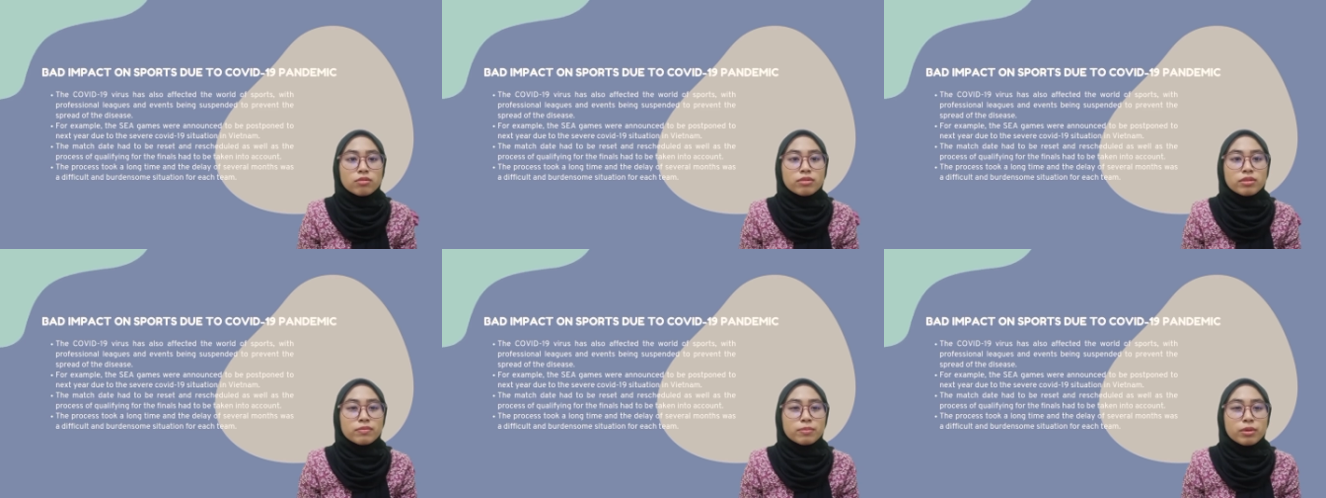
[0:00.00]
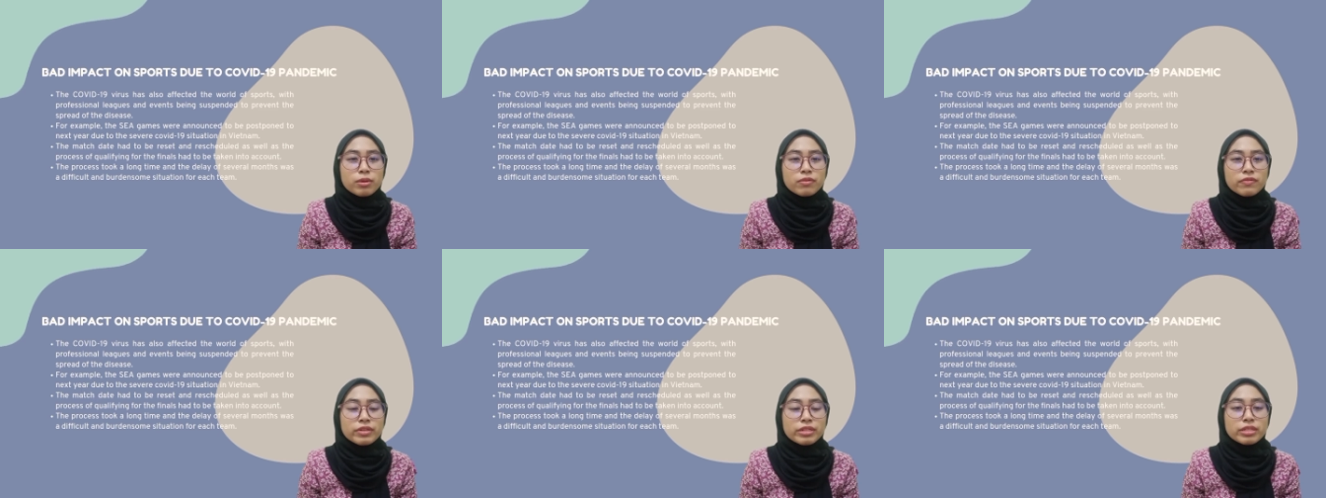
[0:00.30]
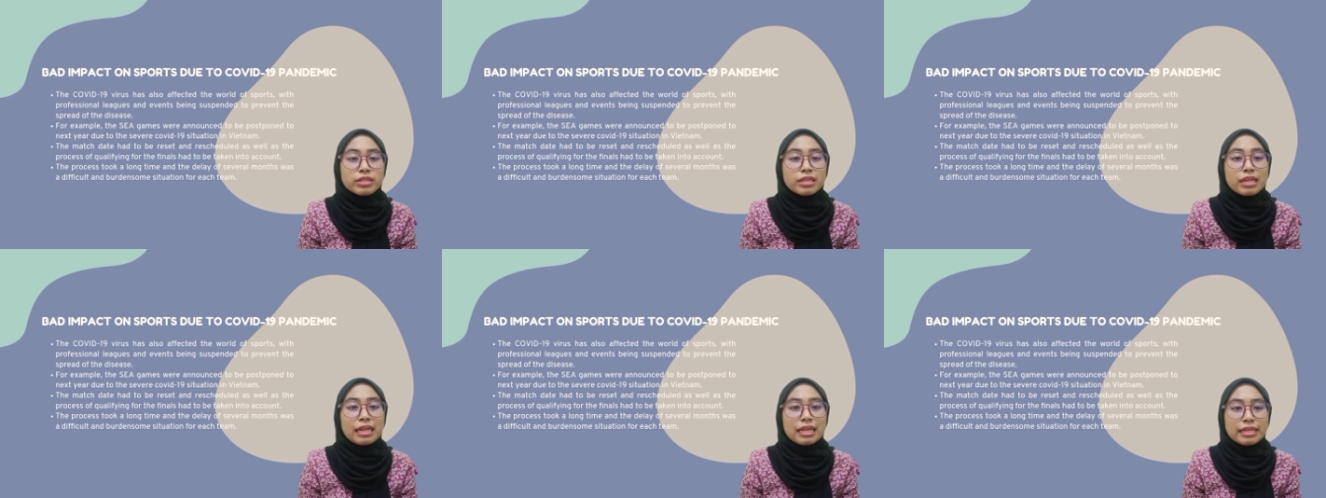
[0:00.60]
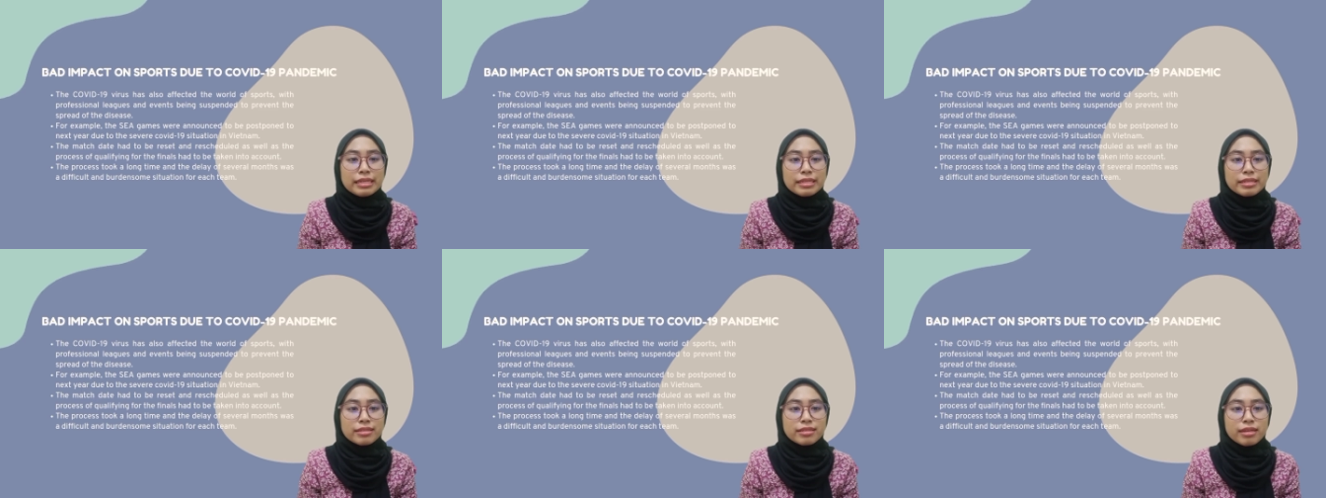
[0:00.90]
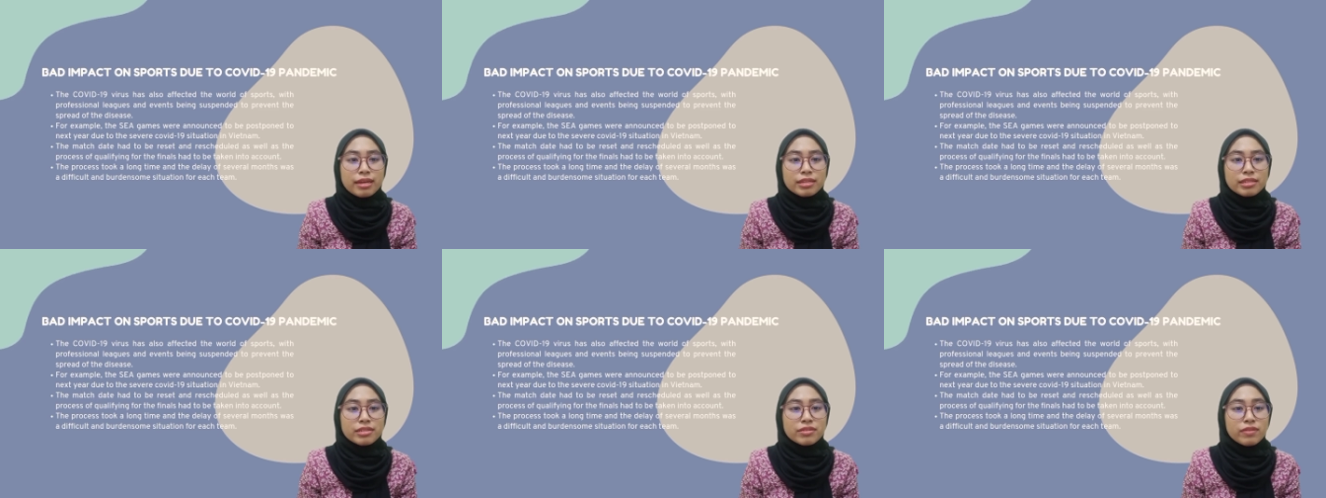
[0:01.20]
with professional leagues
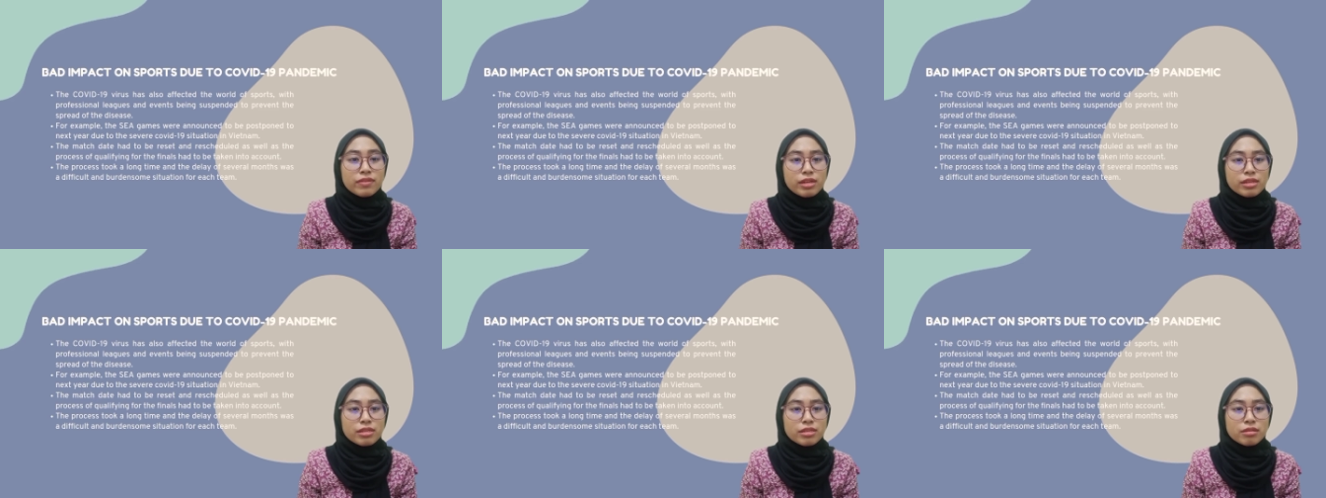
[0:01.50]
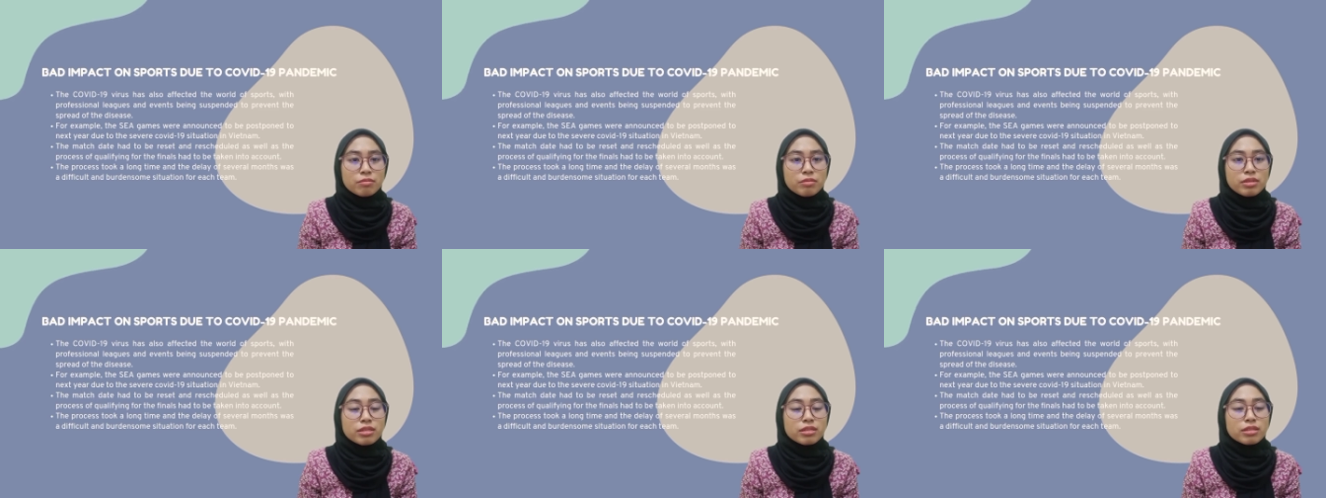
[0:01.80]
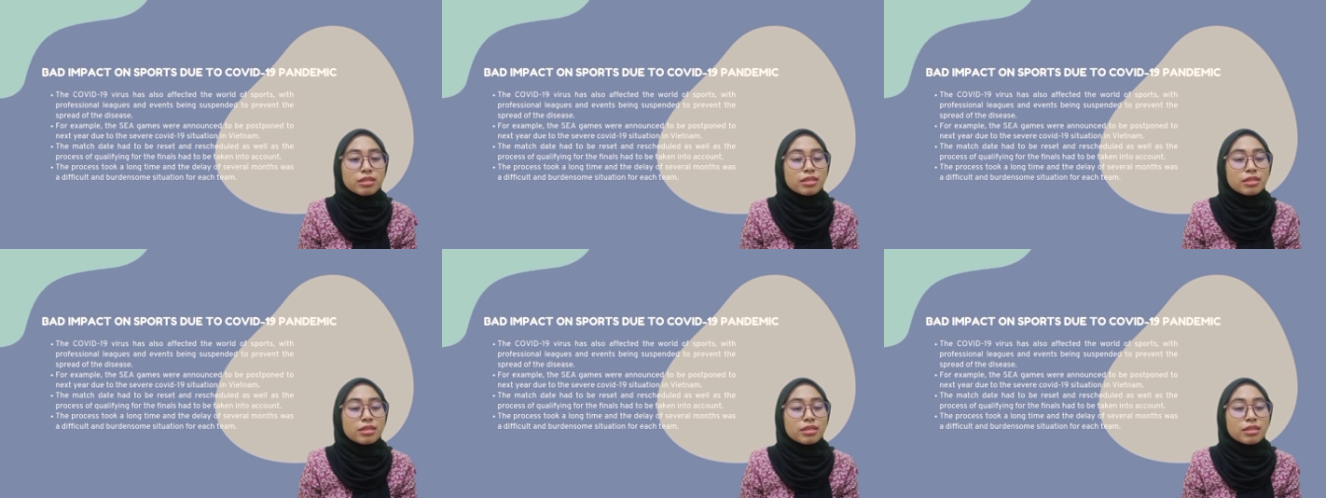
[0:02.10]
and events being